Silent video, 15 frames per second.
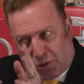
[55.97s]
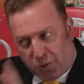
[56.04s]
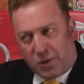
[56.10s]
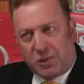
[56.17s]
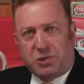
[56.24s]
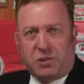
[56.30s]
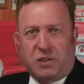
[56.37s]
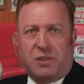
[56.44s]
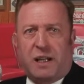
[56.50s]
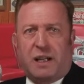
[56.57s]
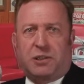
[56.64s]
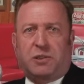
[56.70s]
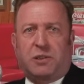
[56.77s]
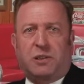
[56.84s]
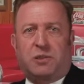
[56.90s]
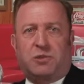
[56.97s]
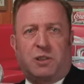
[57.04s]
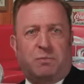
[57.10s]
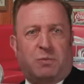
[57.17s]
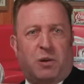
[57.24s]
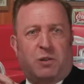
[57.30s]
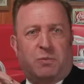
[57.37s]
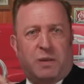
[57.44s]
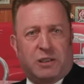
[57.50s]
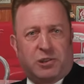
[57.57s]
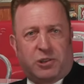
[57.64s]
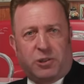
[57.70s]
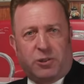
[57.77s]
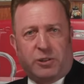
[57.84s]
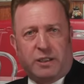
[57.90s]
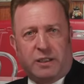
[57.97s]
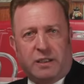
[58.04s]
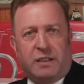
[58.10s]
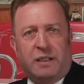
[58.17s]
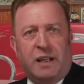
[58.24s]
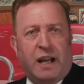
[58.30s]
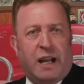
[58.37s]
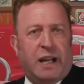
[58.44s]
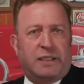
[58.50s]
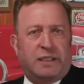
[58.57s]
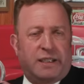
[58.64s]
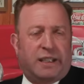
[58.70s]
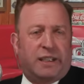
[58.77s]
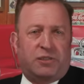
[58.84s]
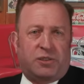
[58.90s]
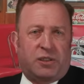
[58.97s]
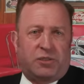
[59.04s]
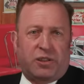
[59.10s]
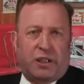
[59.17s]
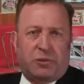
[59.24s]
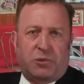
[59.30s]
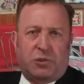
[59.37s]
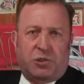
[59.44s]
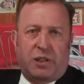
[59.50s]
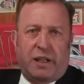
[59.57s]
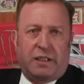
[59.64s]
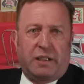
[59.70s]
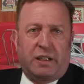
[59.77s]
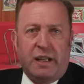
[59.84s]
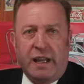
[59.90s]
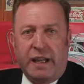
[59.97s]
crushed the nationalists in both Manchuria and in East and Central China,